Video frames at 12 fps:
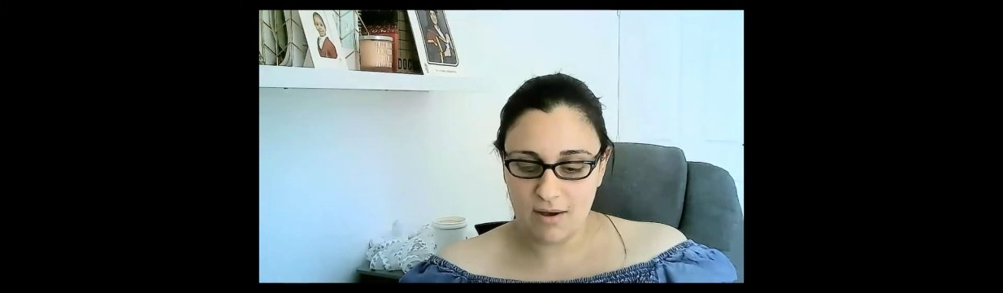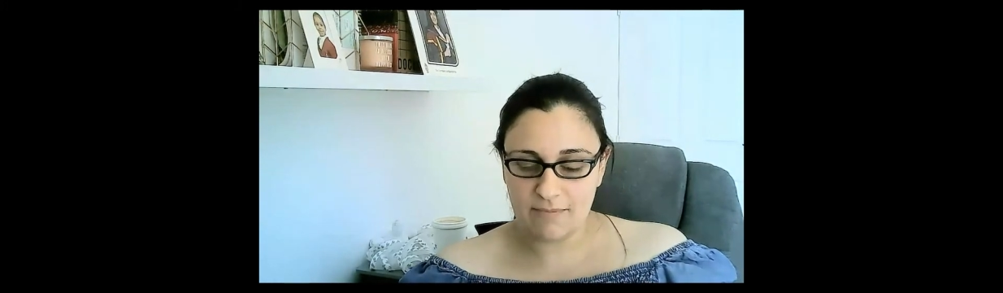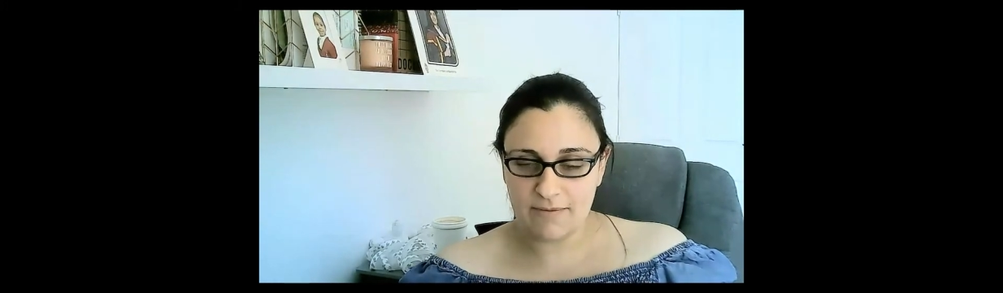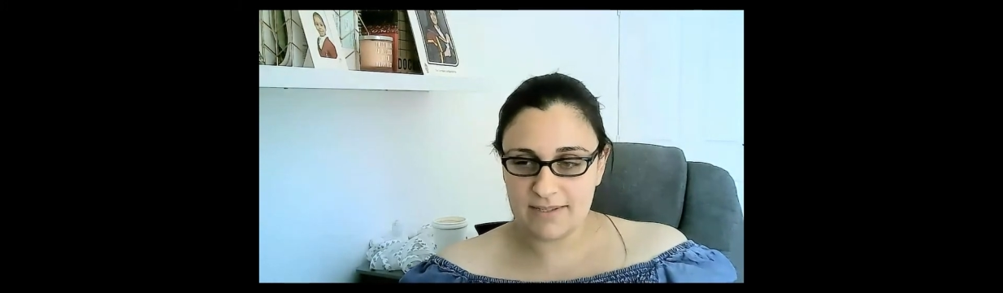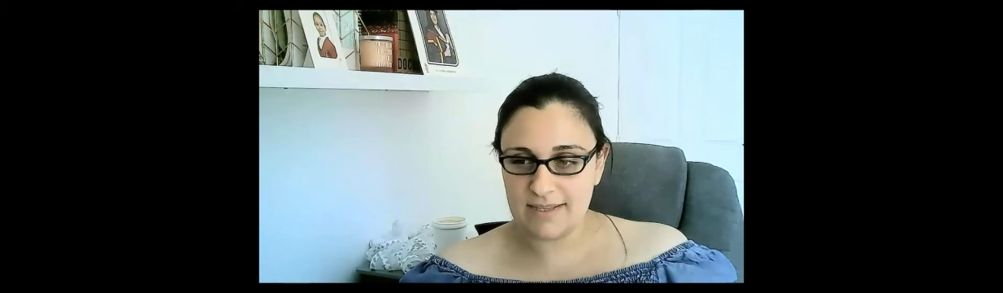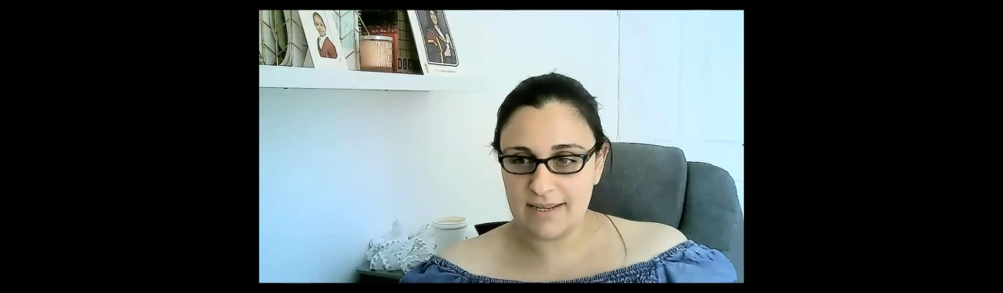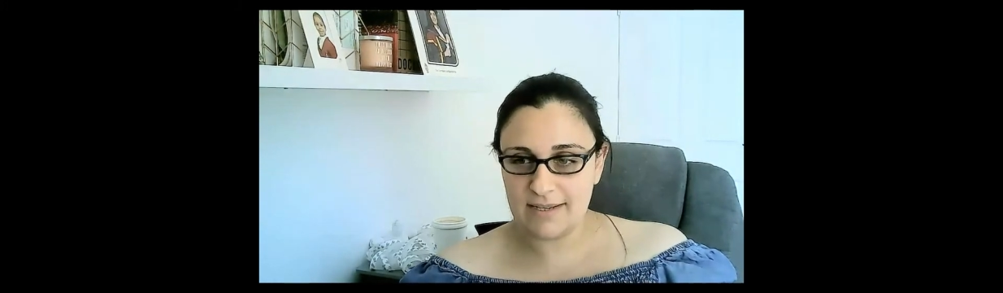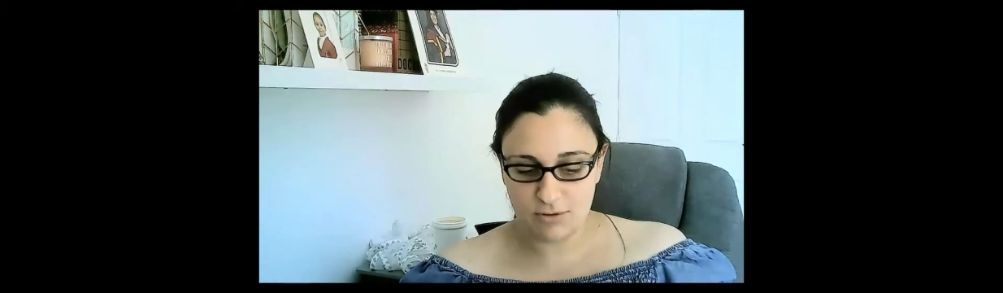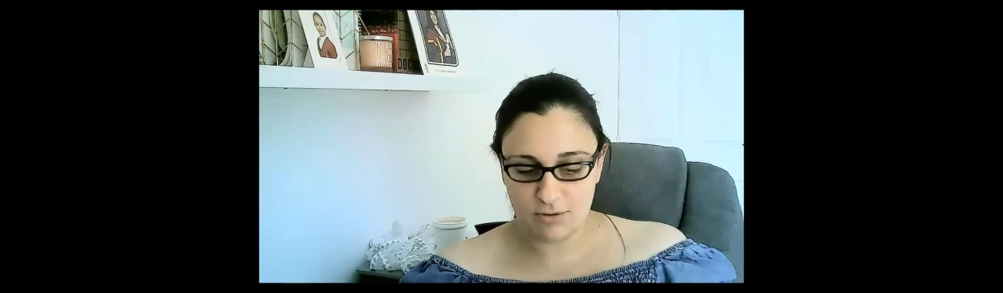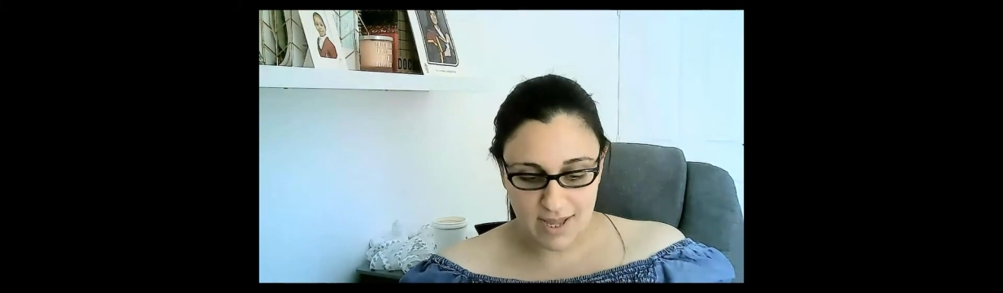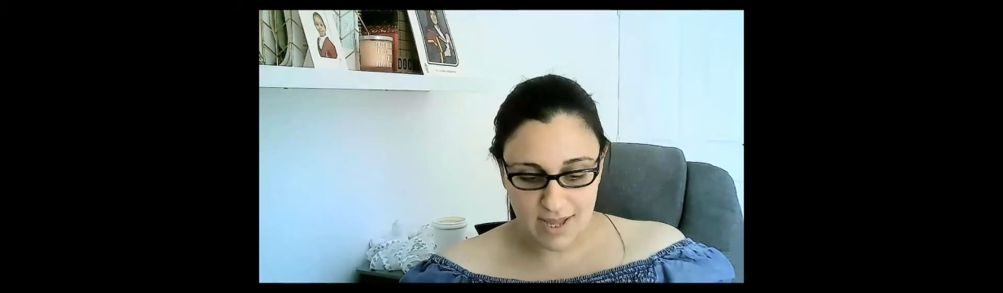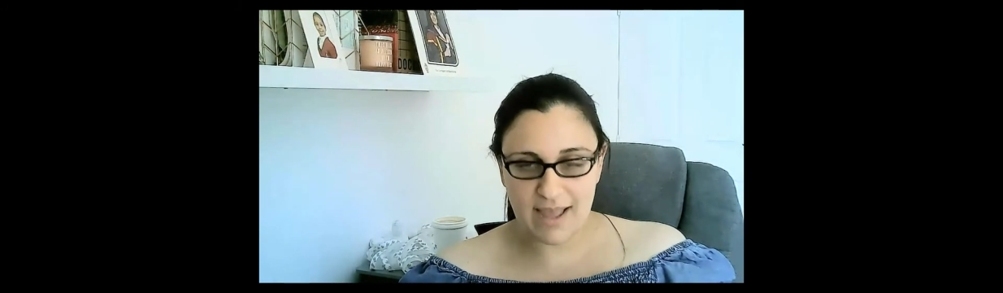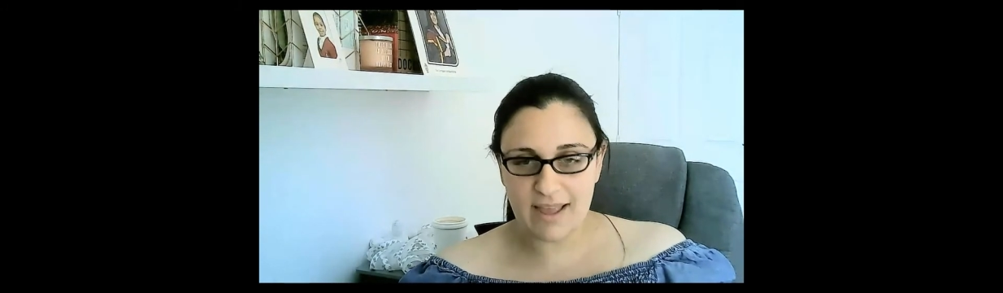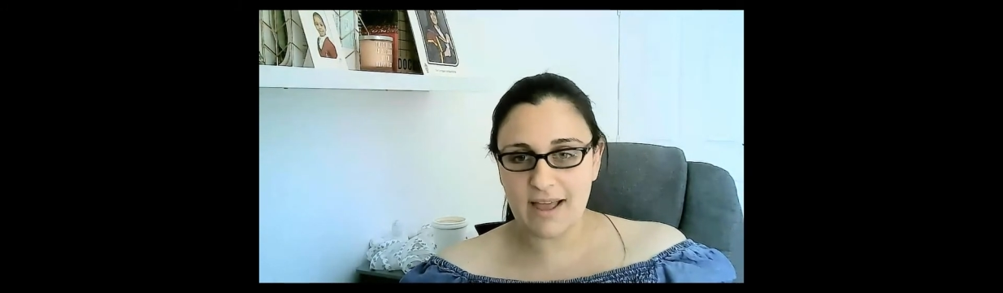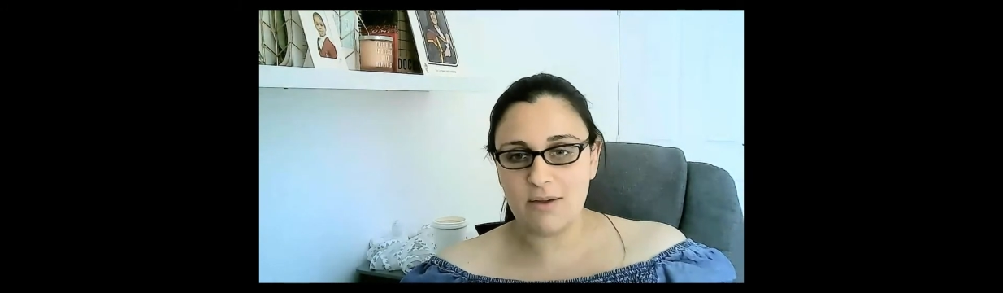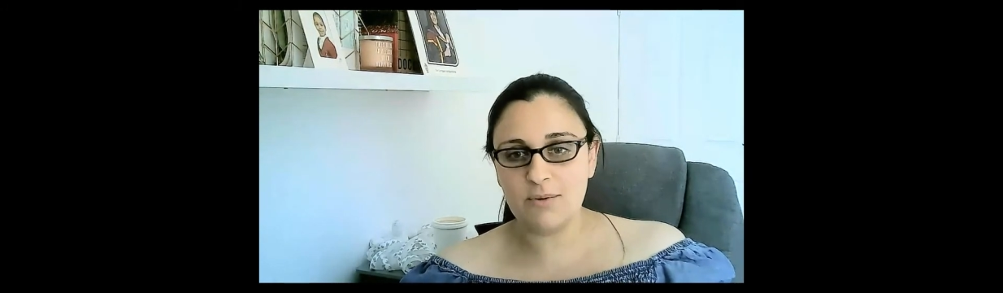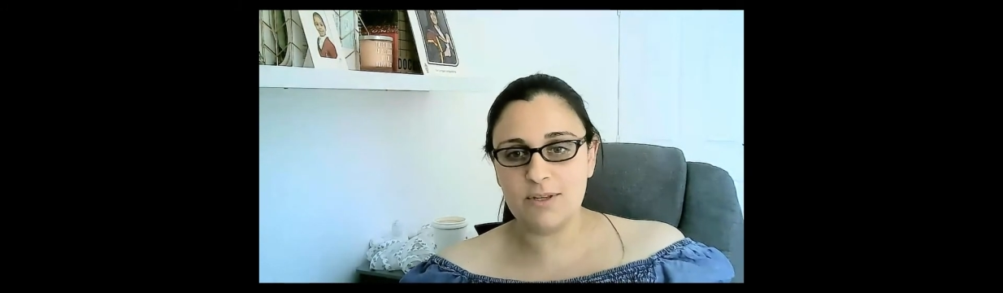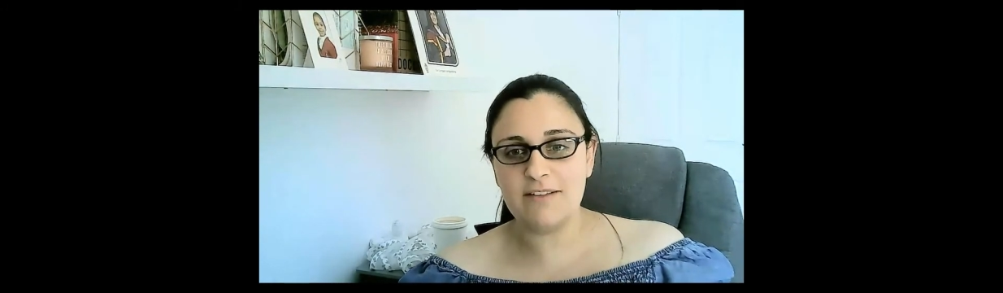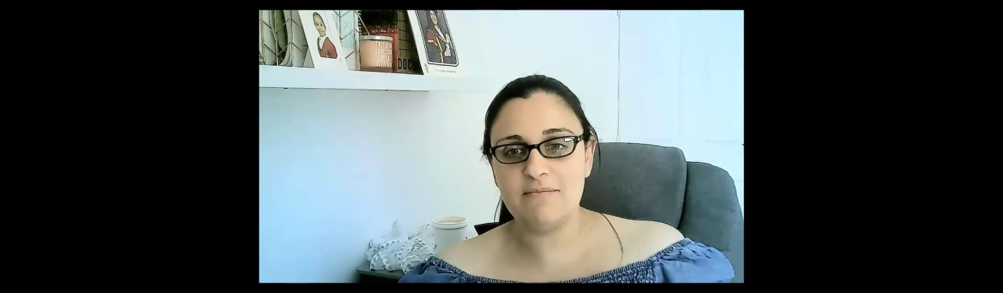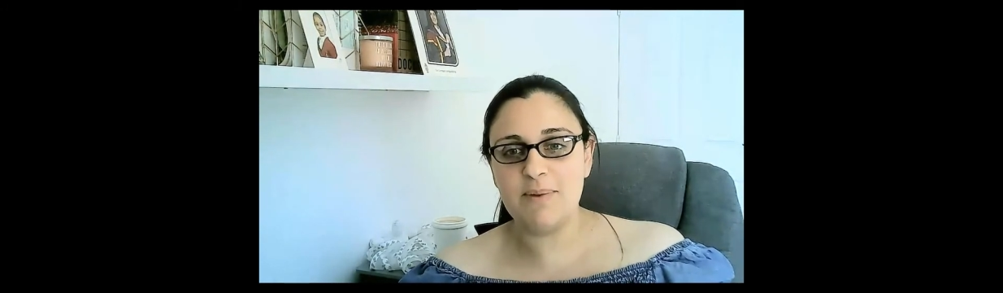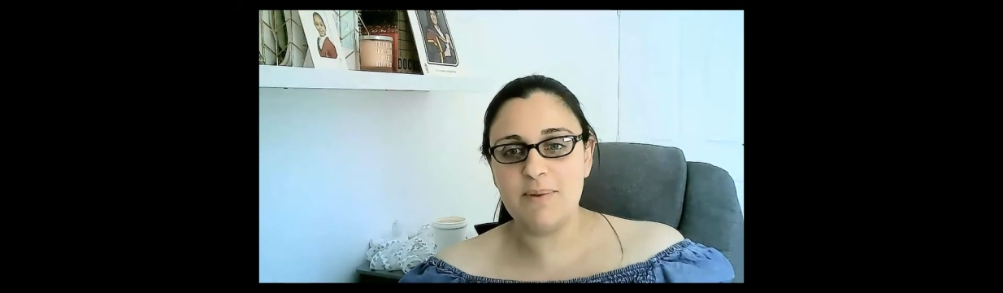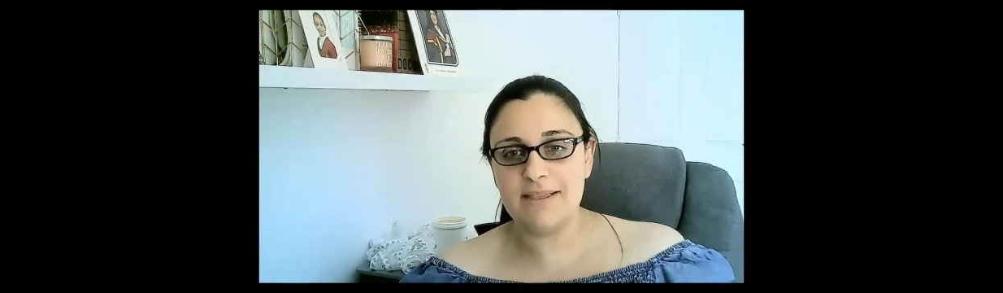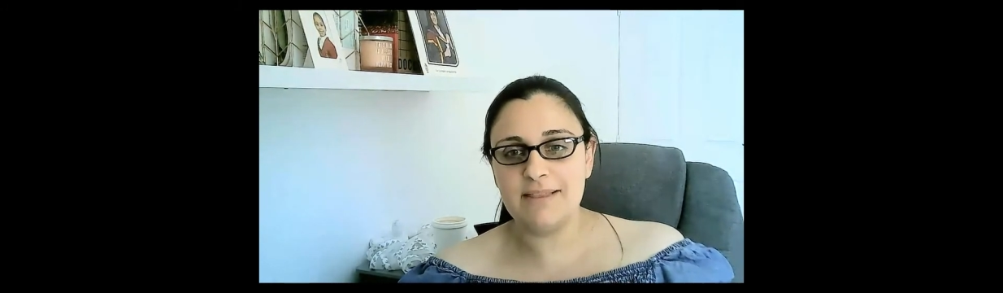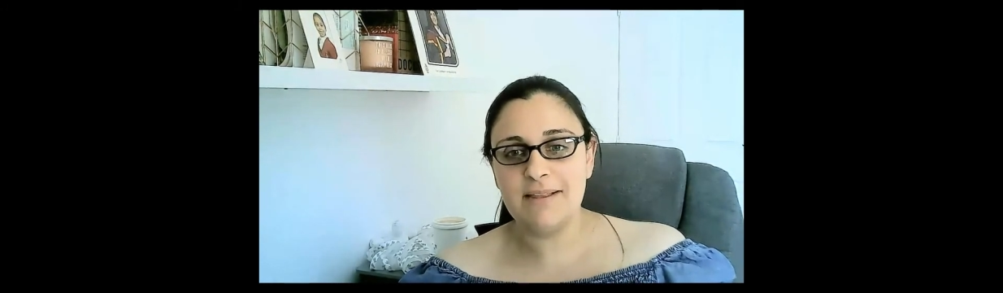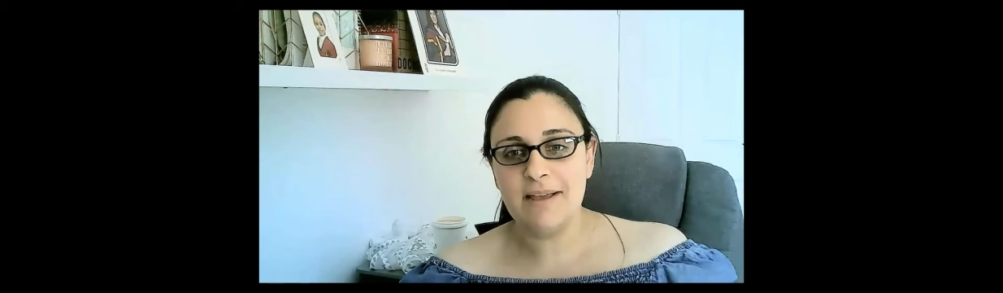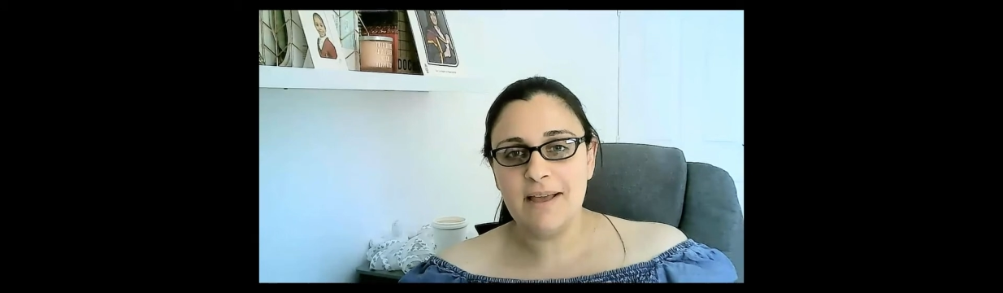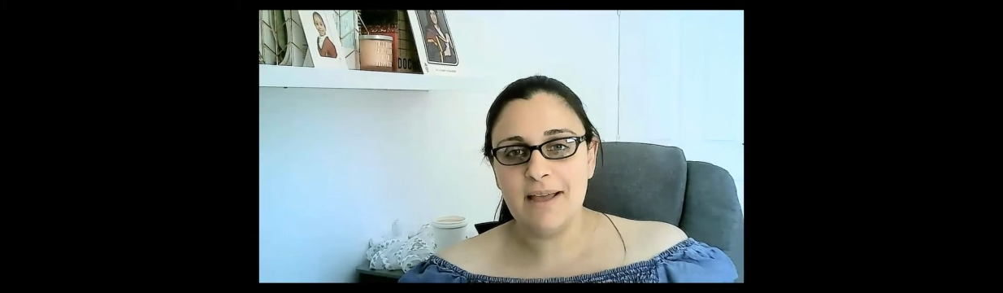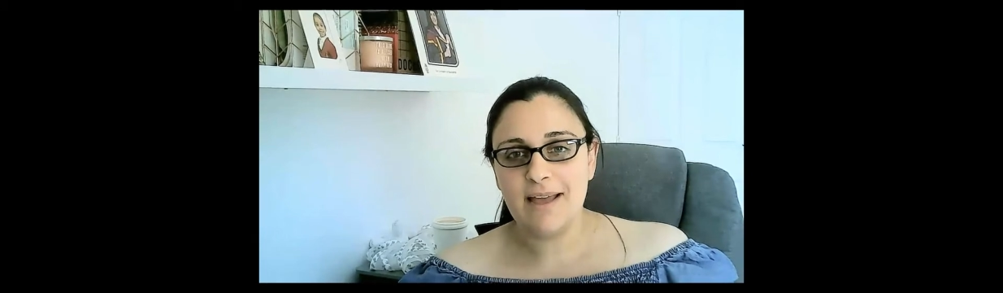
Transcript: obviously today I wouldn't have been